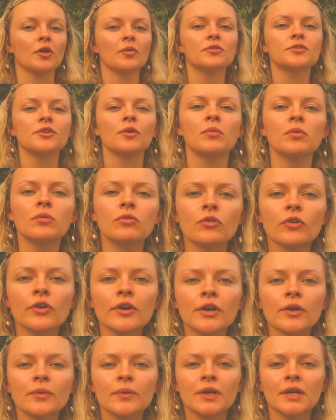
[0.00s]
So
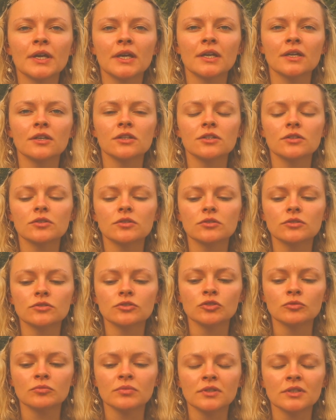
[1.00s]
before we
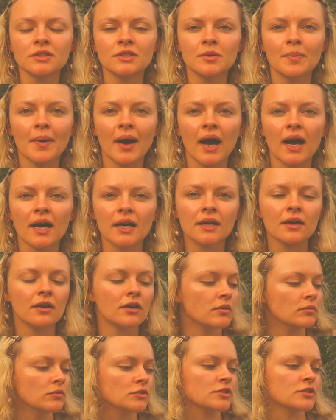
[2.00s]
jump into the pack,
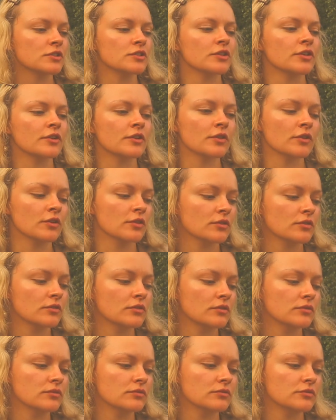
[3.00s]
I'm just going to show you
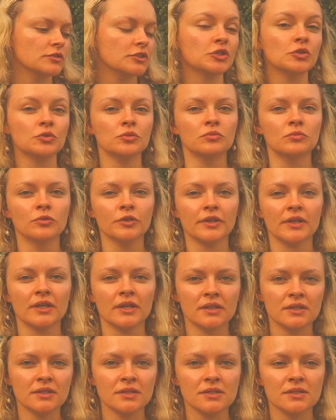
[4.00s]
two more
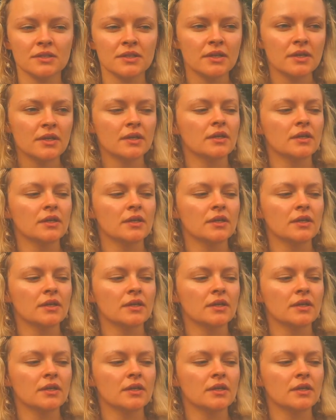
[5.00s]
things.